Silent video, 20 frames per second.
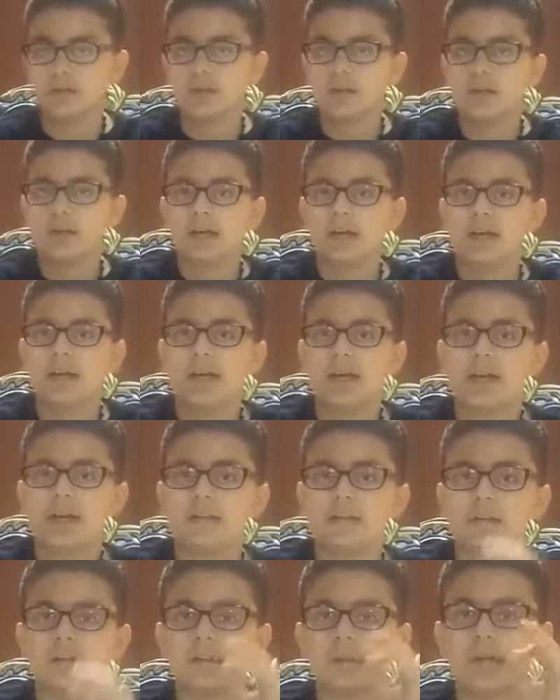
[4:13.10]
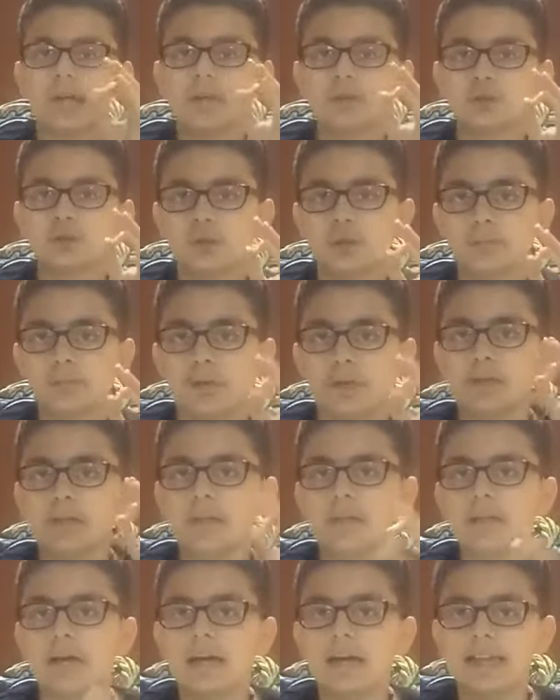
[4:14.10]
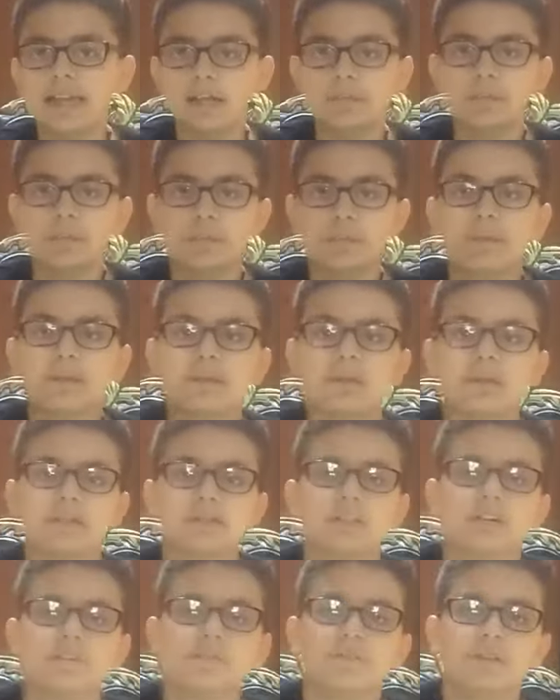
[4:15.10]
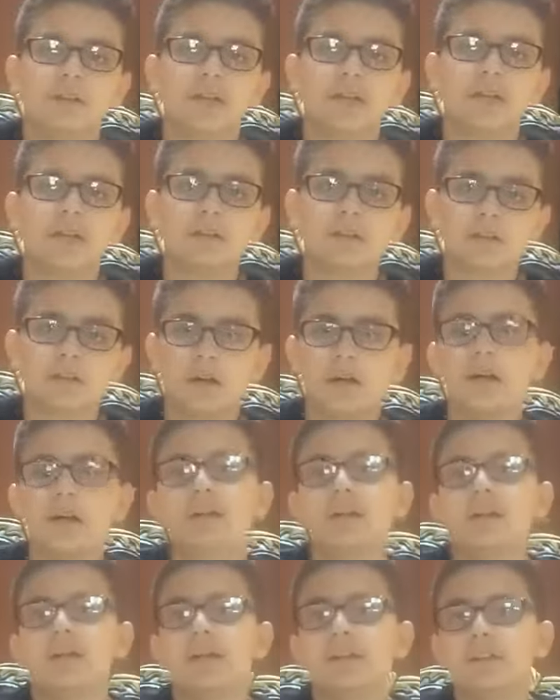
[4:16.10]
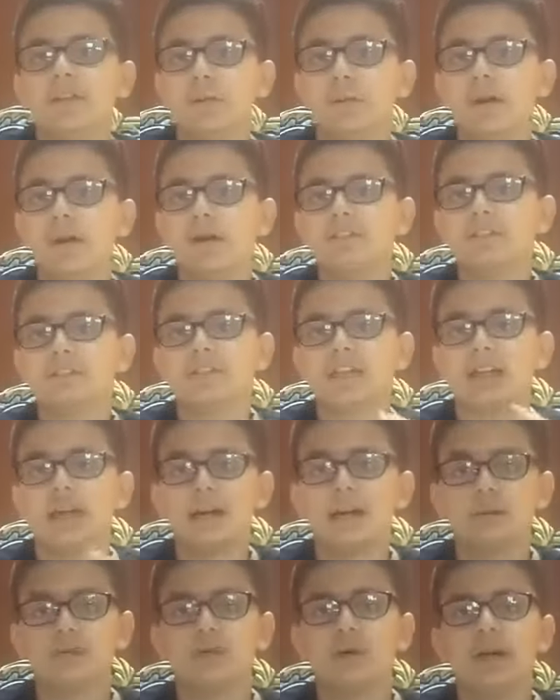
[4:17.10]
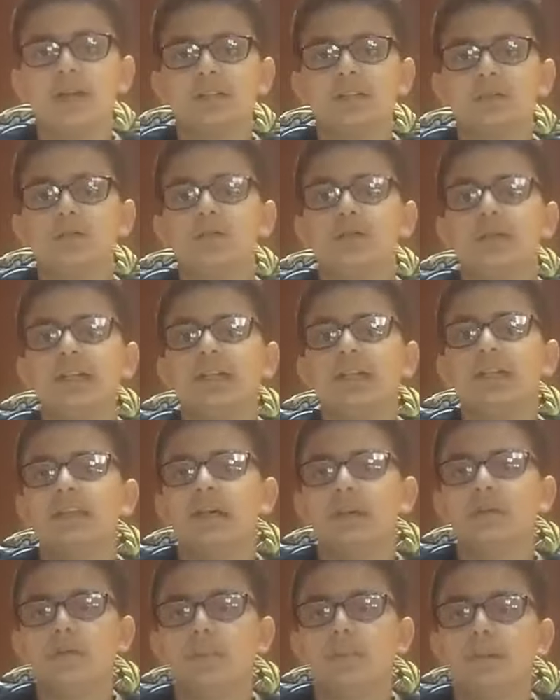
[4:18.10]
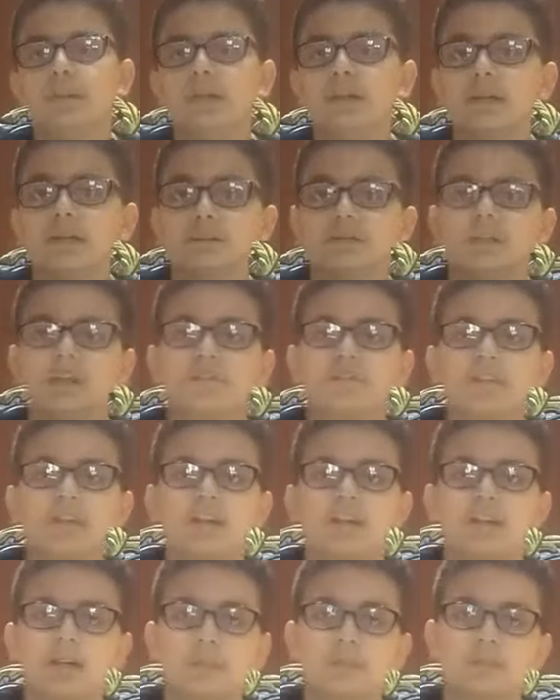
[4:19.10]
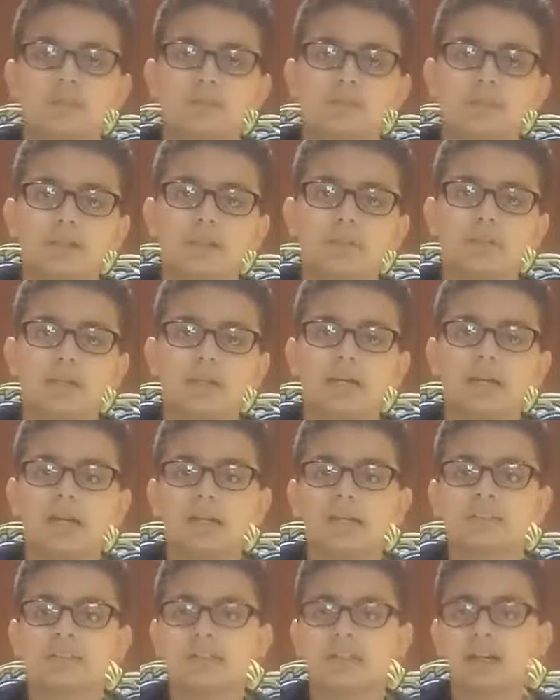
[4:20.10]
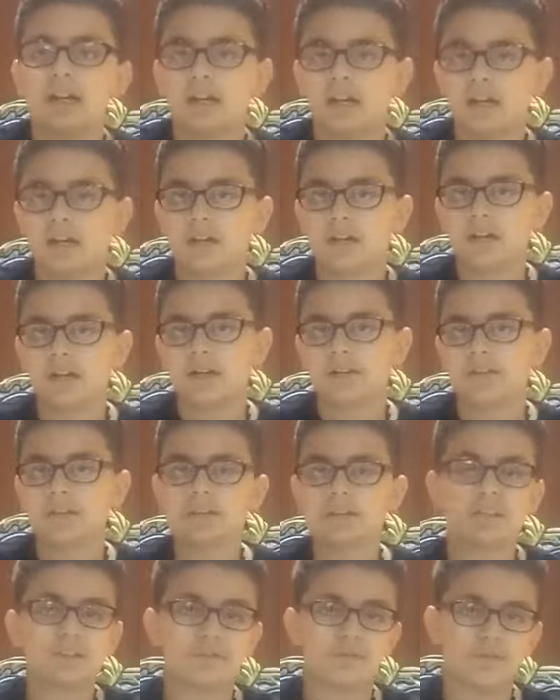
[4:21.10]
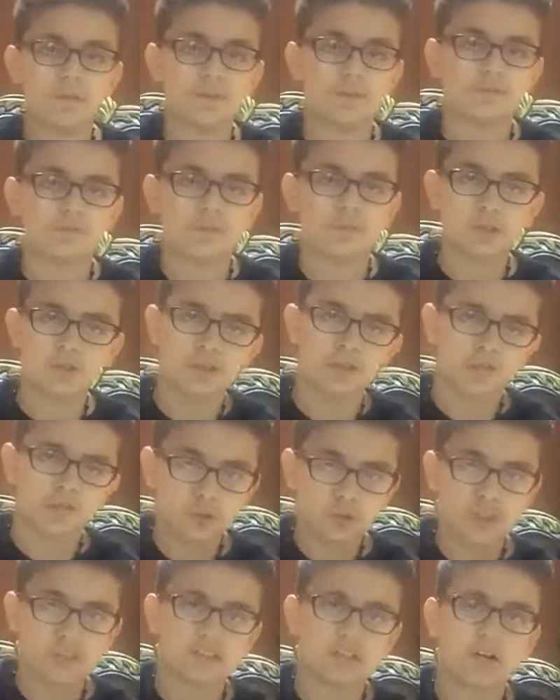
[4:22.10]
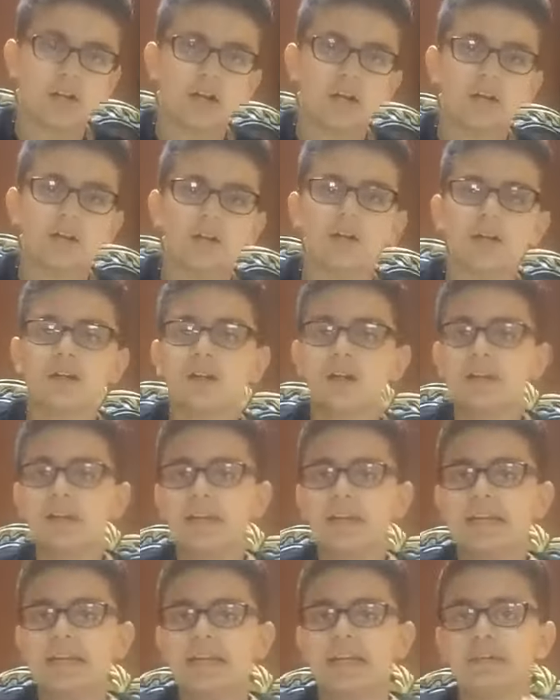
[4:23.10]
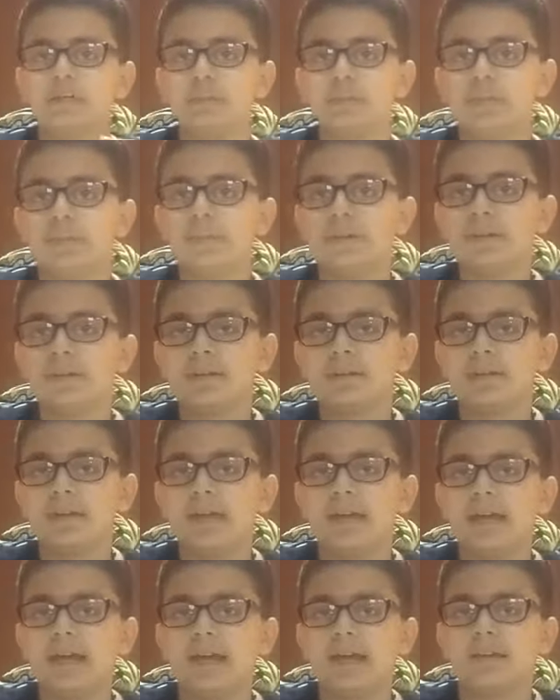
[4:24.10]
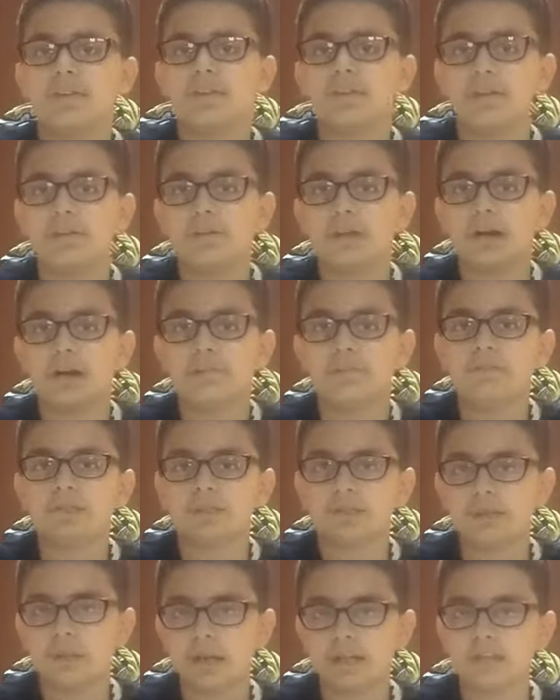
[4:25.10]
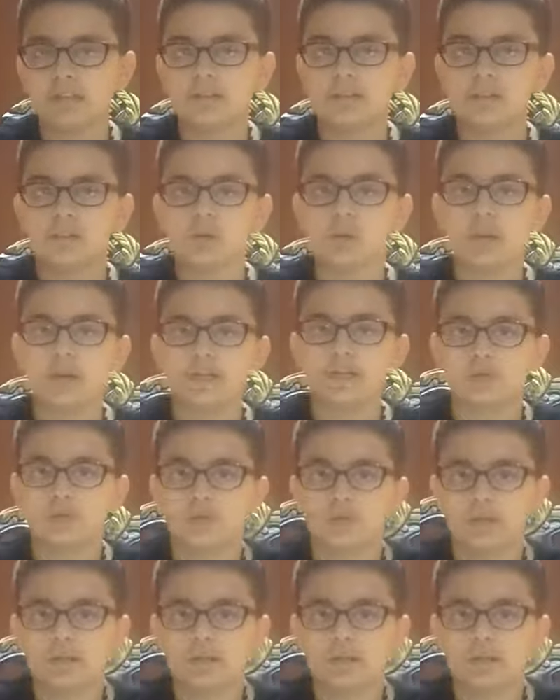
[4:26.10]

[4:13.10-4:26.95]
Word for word: And angel Jibra'il again repeated himself, Ikra. The Prophet said, I don't know how to read. He then repeated himself, Ikra, Bismi Rabbika allazi khalaq. This is the first verse of Surah Al-Ala. He repeated it, and the Prophet surprisingly knew how to read.